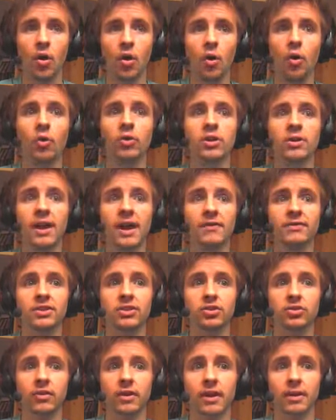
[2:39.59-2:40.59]
or you have to
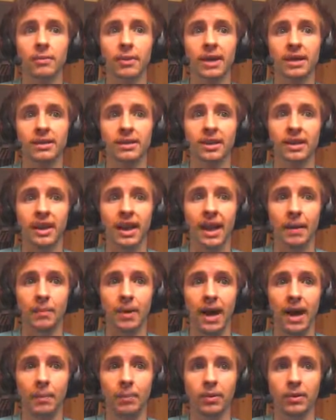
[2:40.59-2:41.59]
try and make the cap
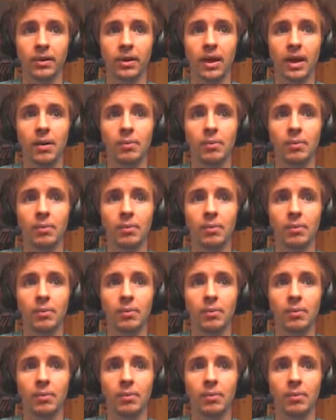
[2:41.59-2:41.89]
happen.